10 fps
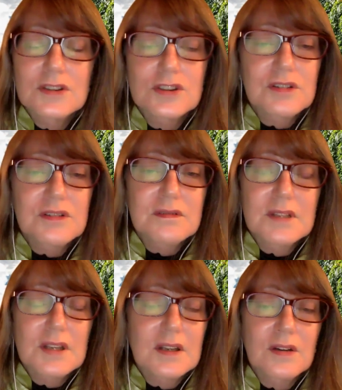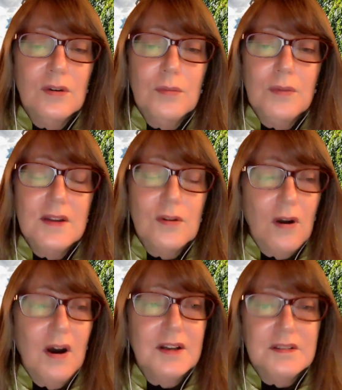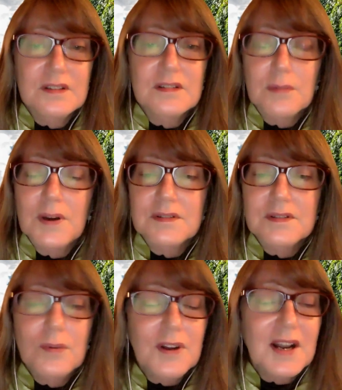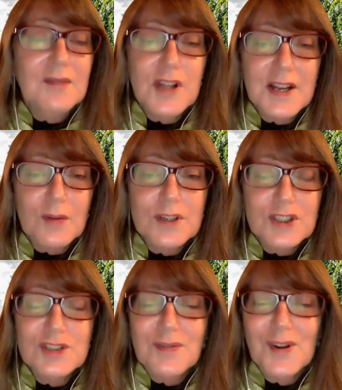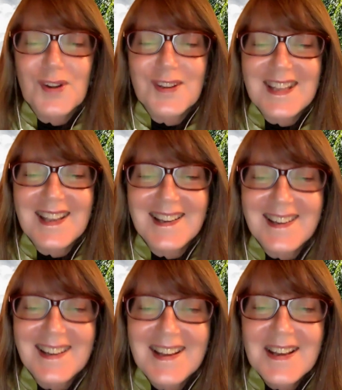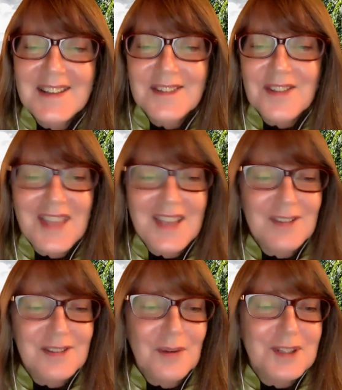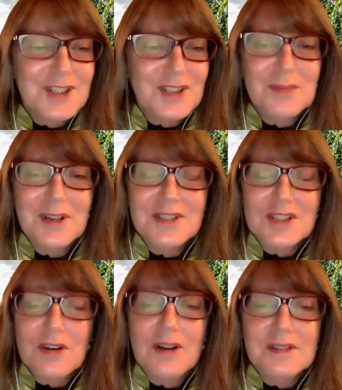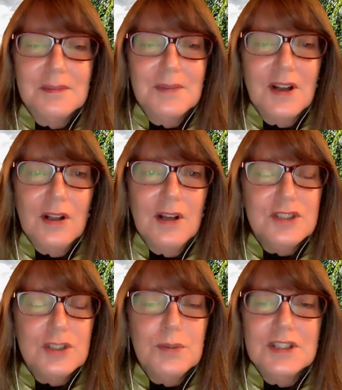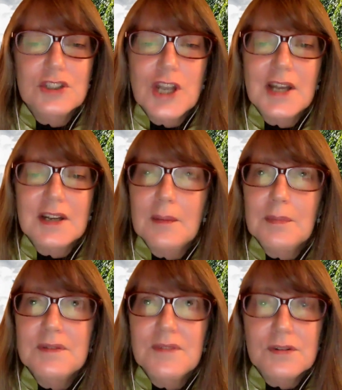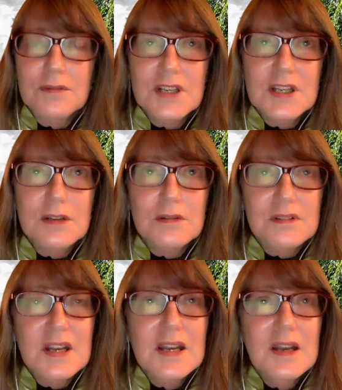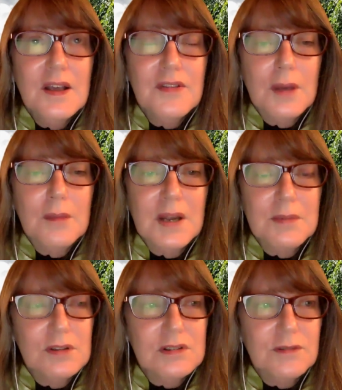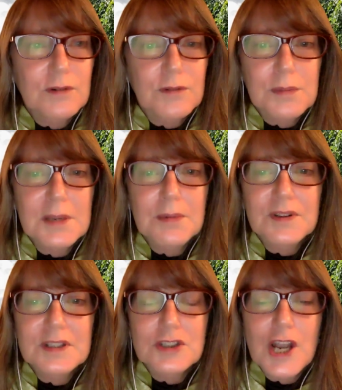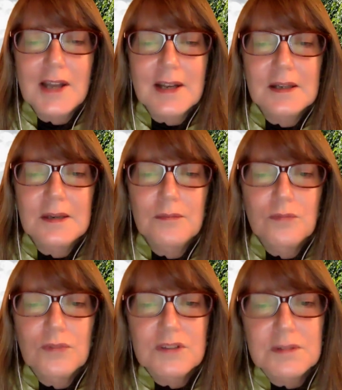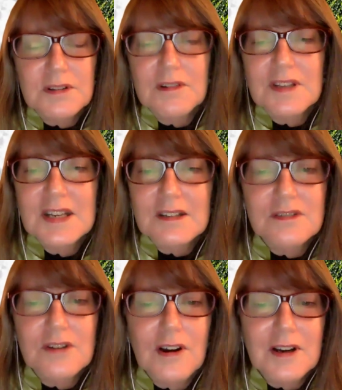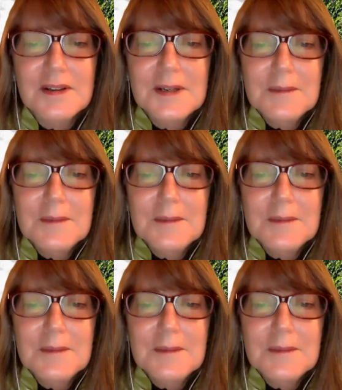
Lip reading: just, your honesty as well. So we're going to have a lot of questions for you at the end. So thank you so much, Dr. Myers. That's awesome. And I'll also put in the chat a couple of other videos that might be useful for people in the chat once we start the next talk.